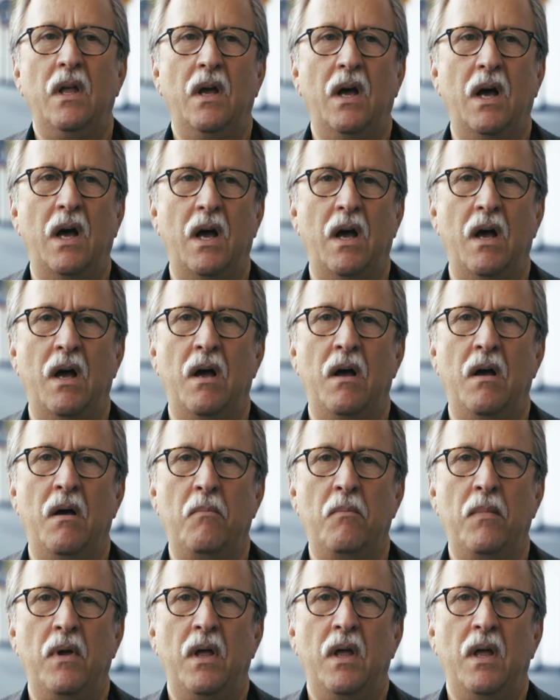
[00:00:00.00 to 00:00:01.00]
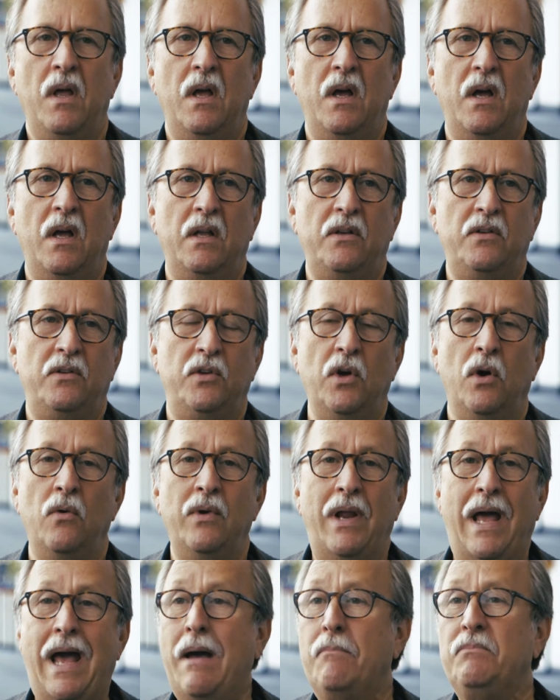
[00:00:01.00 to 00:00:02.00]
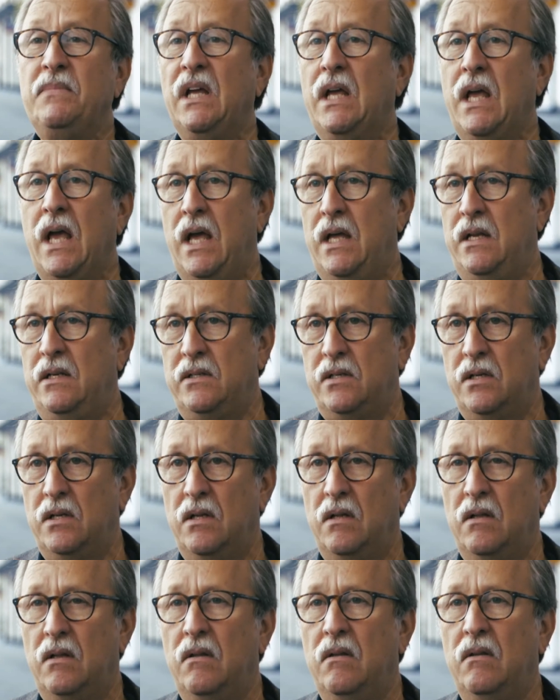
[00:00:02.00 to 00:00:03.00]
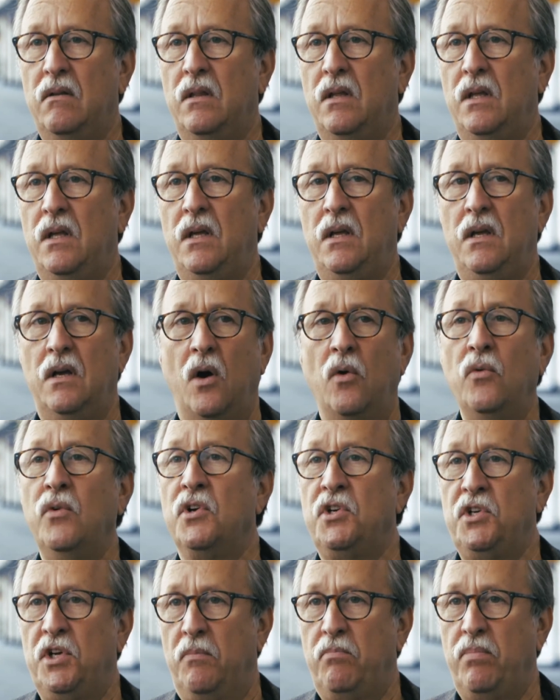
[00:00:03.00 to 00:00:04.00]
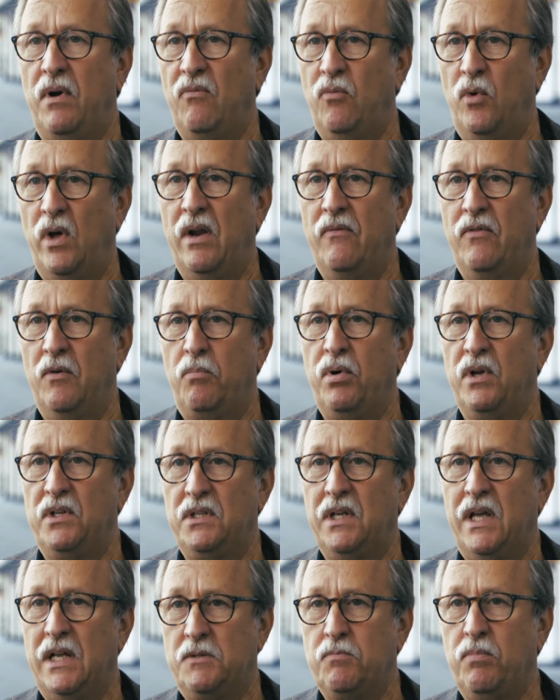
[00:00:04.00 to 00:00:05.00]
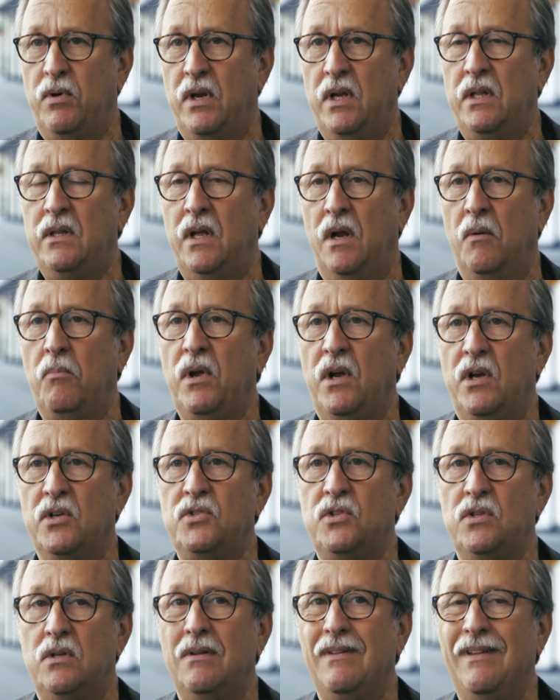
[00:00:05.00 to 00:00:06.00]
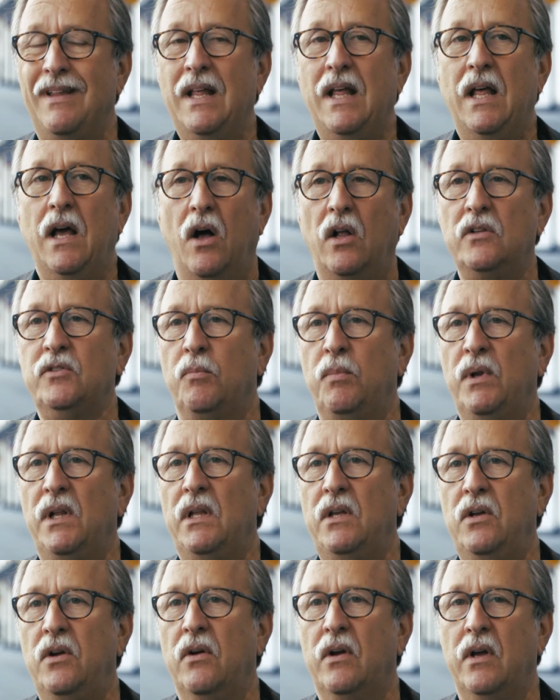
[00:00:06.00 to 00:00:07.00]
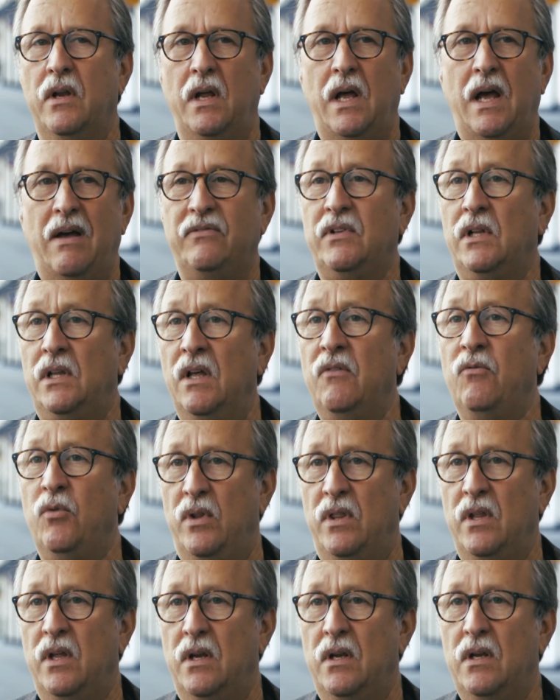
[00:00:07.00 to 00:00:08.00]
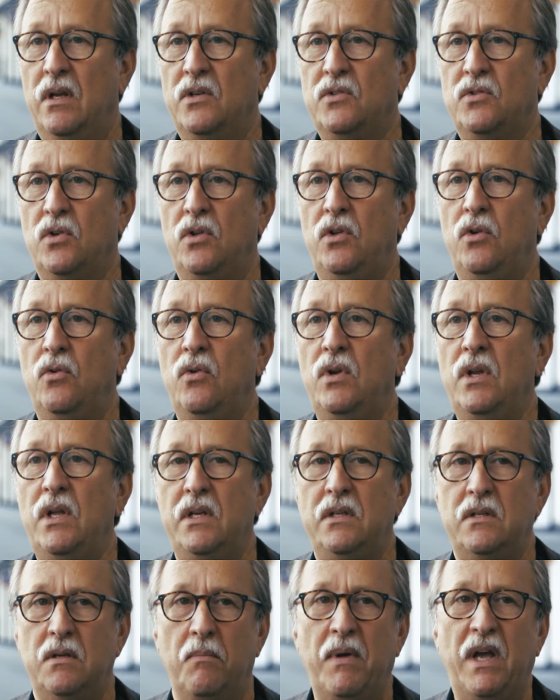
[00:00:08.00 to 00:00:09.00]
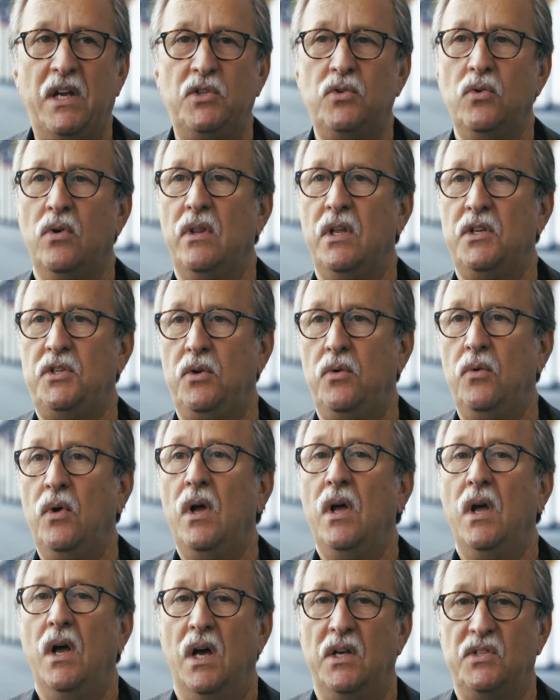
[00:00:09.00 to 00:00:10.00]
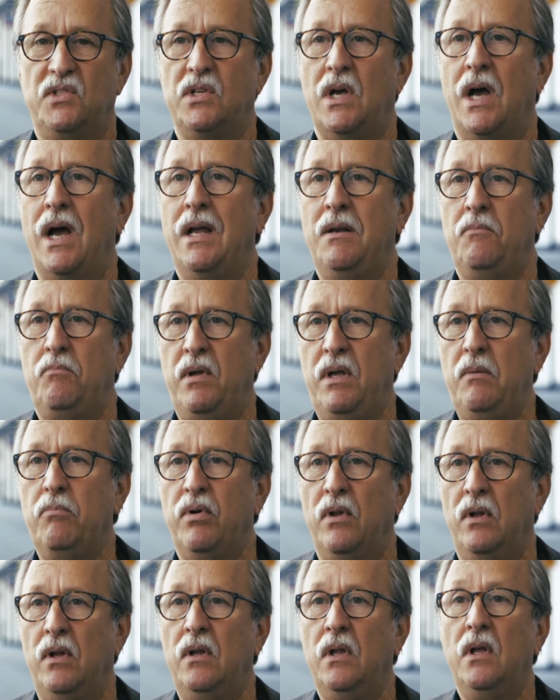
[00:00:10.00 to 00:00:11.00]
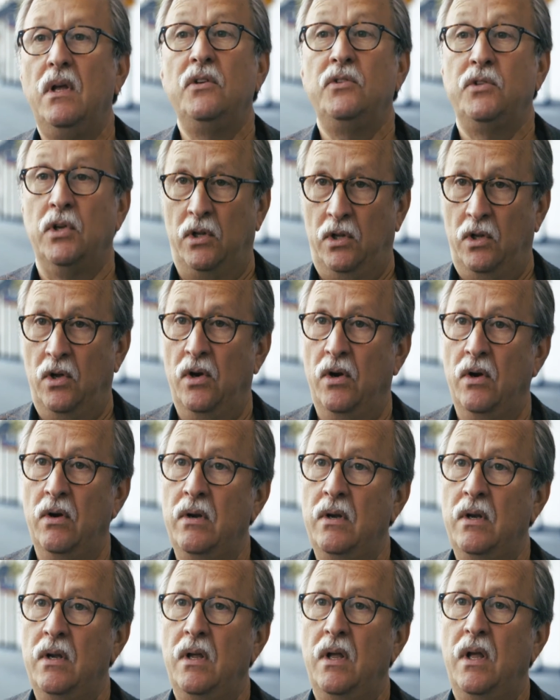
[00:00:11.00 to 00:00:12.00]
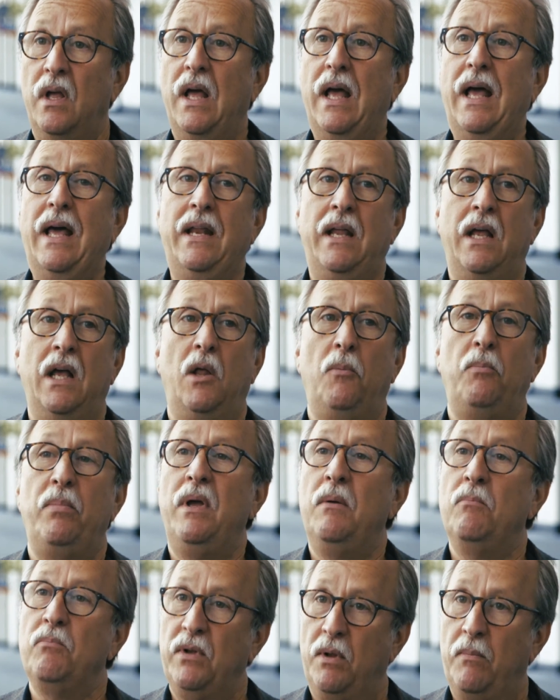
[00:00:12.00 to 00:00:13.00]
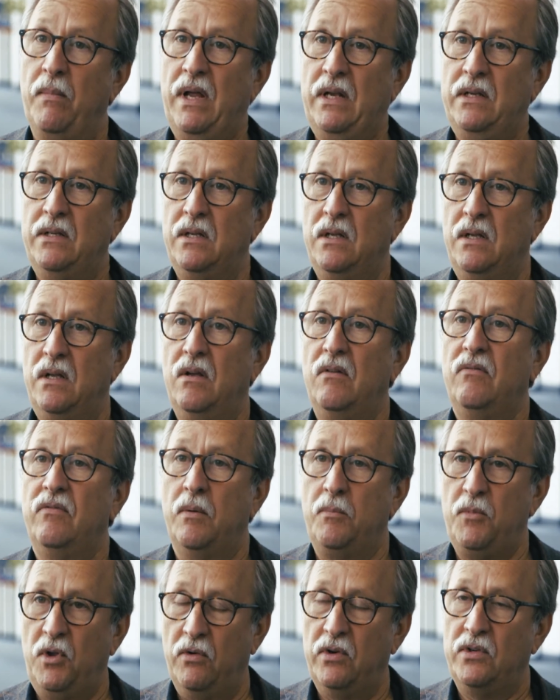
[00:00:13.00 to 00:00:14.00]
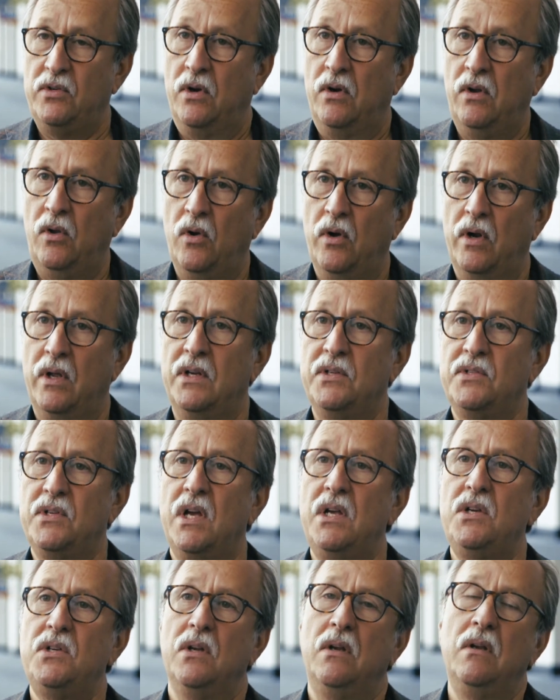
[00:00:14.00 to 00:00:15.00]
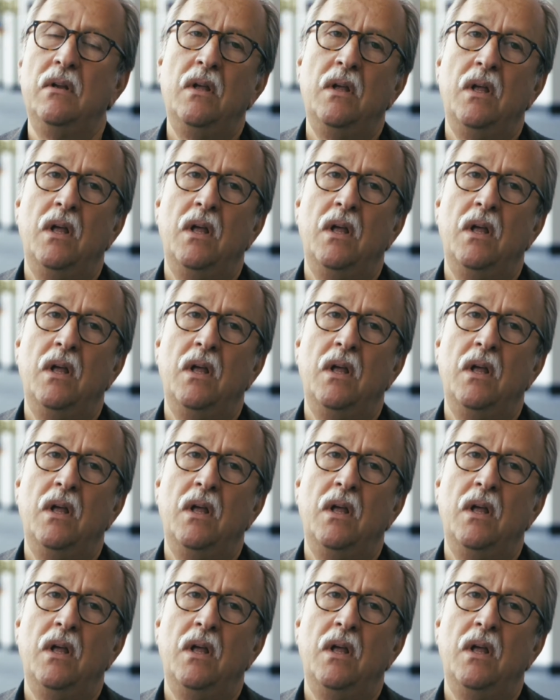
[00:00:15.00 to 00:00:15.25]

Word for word: Don't abdicate the ownership of whatever gets put in there, because ultimately, you're going to have to live with it. So you need to make sure that you assign people to learn and help implement from your internal organization